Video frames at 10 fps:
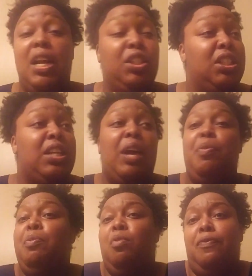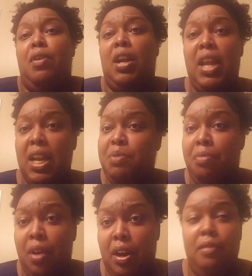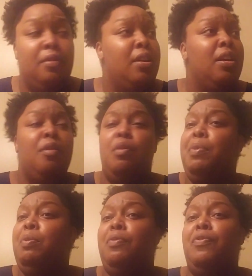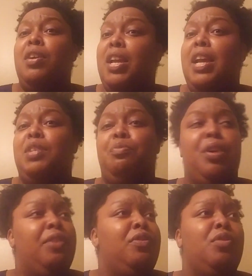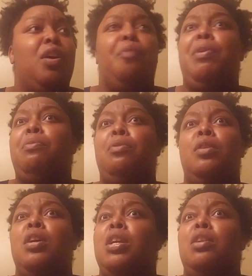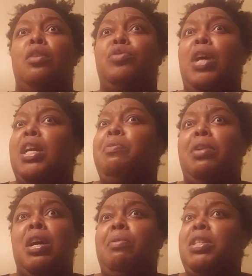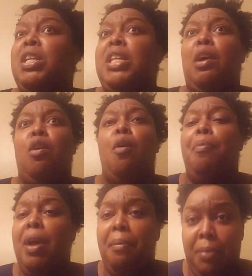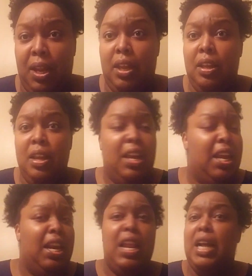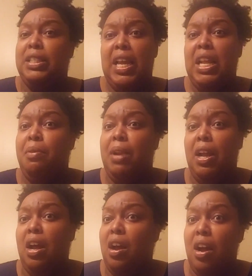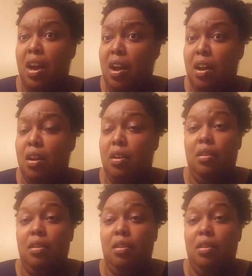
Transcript: That just like people funky ass breath. When people funky ass breath, you know, people, you know, try to give them a gum or tic tac or peppermint. And a lot of times they be like, uh uh-uh. uh.